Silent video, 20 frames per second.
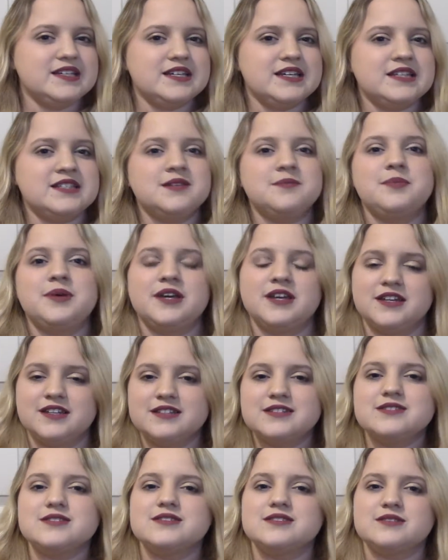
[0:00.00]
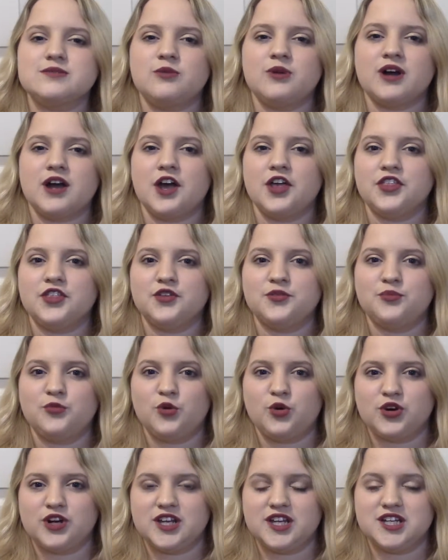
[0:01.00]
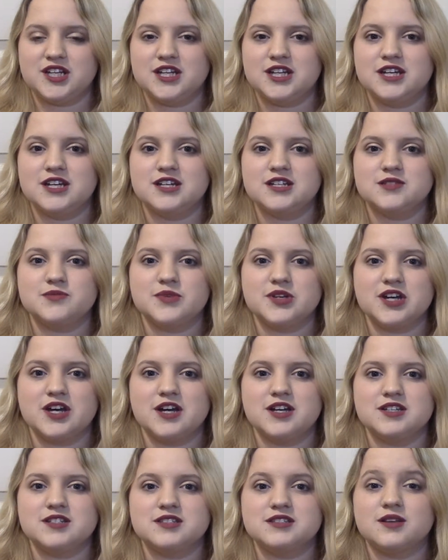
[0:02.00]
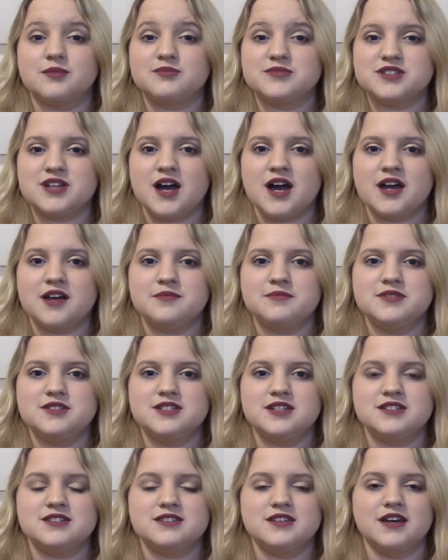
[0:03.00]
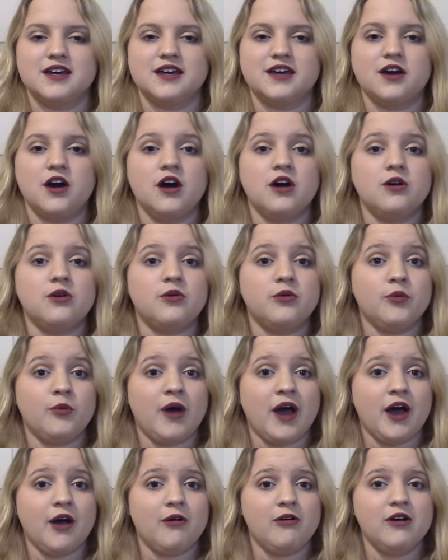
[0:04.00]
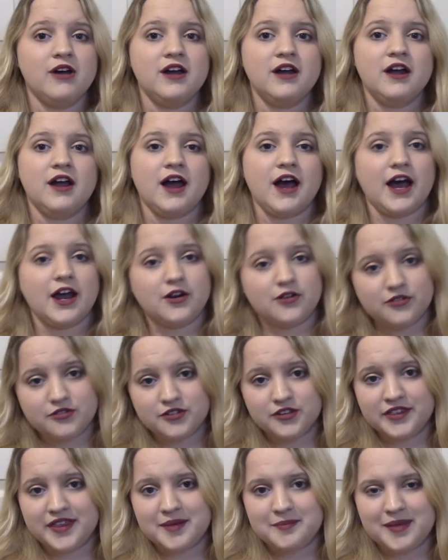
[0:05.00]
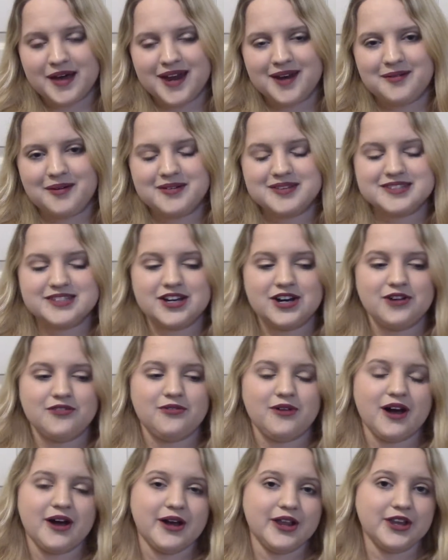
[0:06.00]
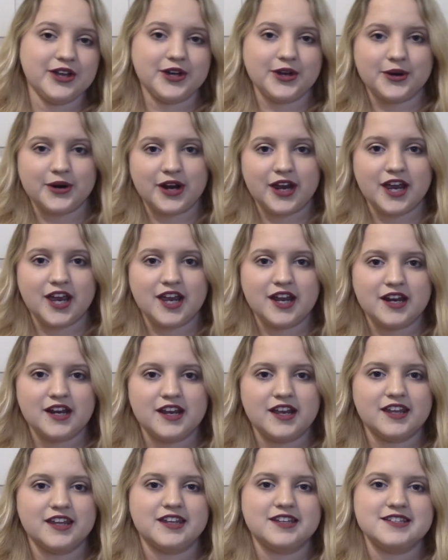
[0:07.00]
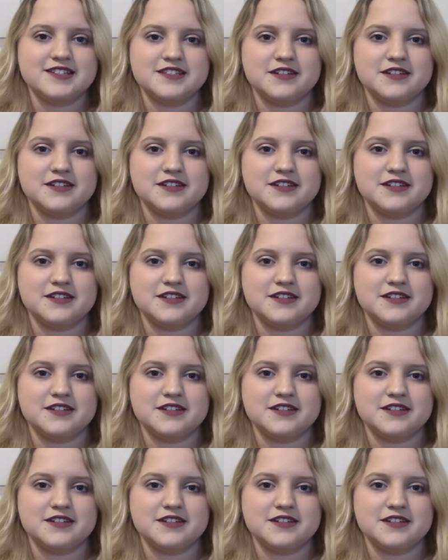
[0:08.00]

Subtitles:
it depends what kind of a morning it is, because sometimes it's like, oh wow, I don't feel that bad about myself, wow, I look great. And then